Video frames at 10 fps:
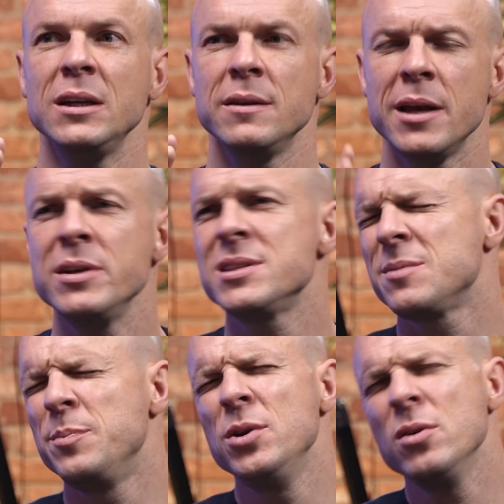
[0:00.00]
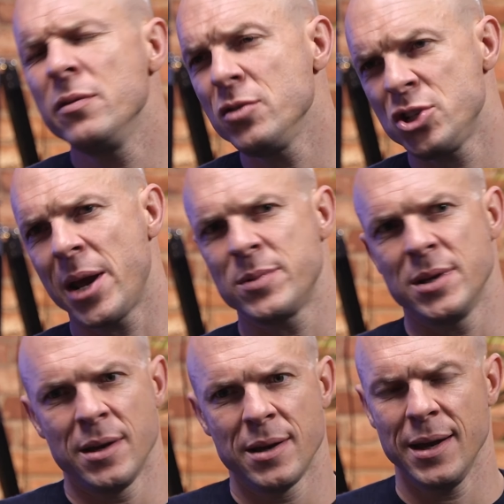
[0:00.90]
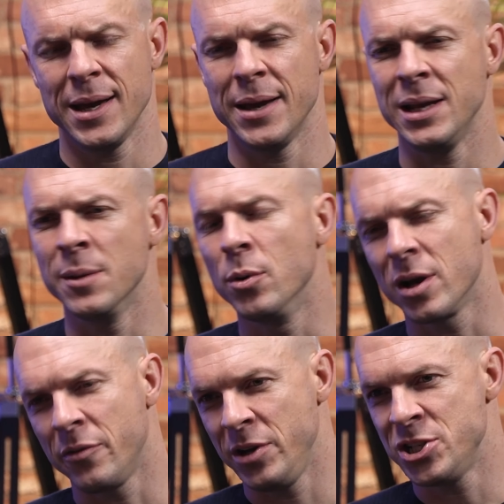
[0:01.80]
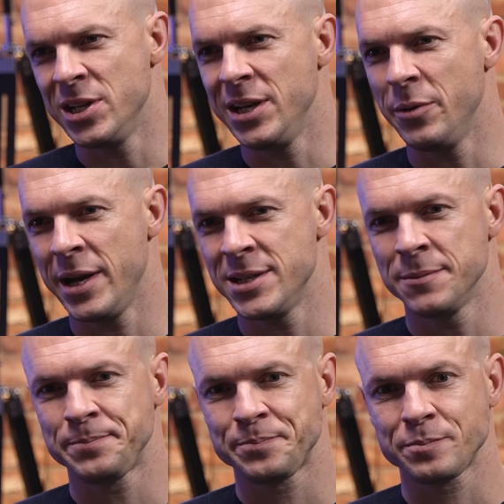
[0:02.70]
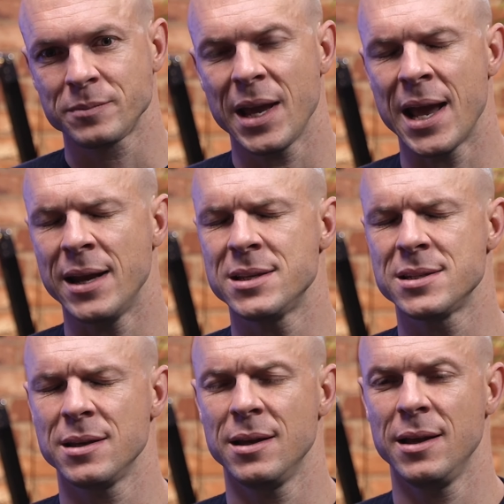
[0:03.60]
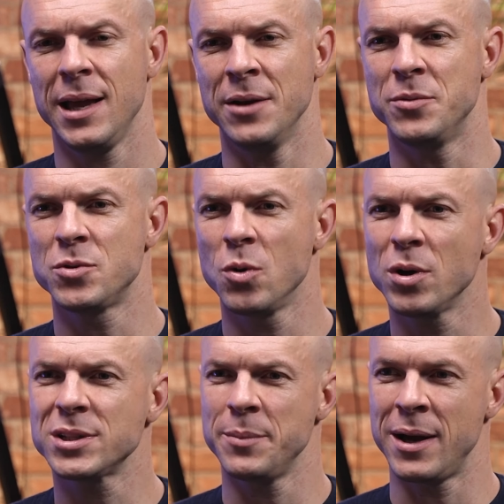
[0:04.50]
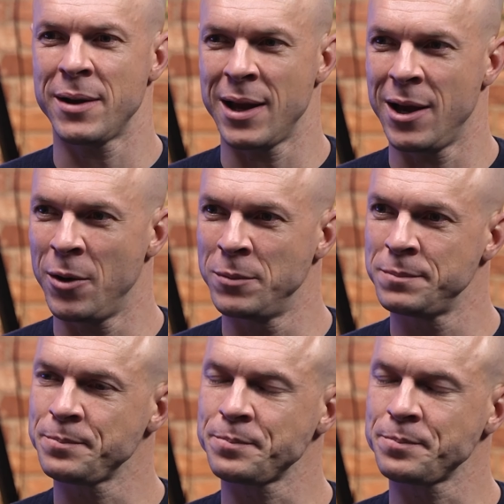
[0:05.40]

there is this beautiful chapter uh, in a book I've recently read, and it it talks about how